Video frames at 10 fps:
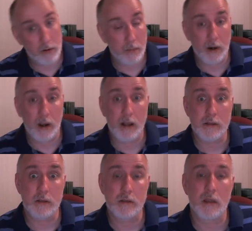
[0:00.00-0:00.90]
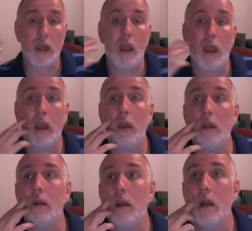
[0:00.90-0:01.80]
compressed,
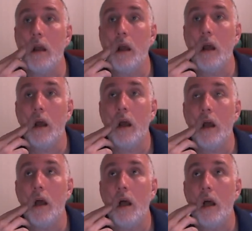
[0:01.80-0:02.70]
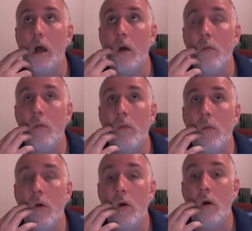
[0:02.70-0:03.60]
and, um,
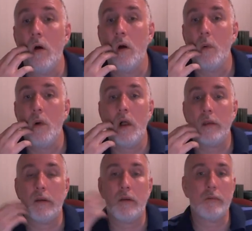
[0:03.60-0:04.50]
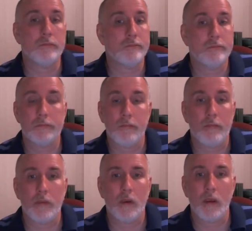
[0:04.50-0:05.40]
well, you know,
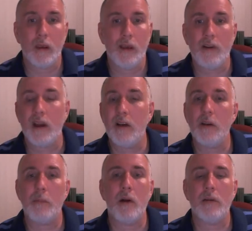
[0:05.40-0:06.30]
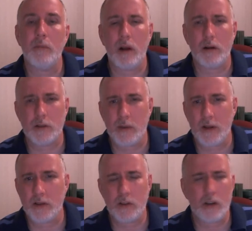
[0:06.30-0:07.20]
if I held up 100 records made
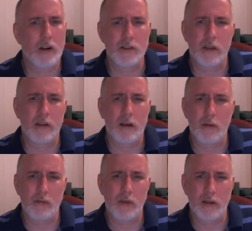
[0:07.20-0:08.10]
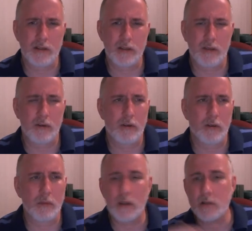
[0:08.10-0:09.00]
this year, I'd say that about 97 of them.
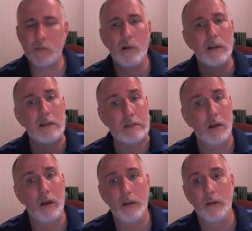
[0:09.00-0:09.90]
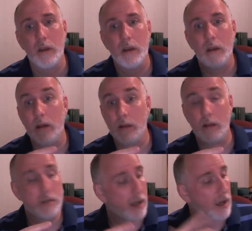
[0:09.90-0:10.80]
But this one is not, it,
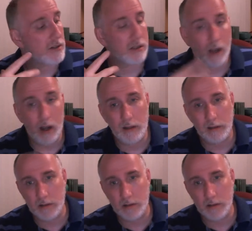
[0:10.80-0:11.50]
it's actually highly